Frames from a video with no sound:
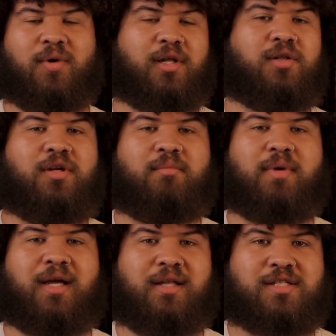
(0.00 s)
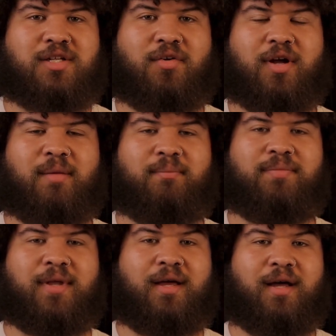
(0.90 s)
including my Instagram.
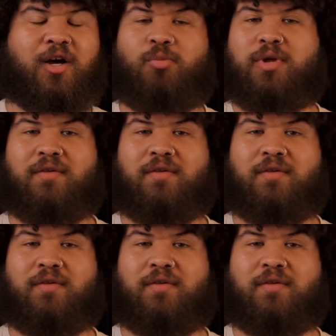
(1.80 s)
I hope you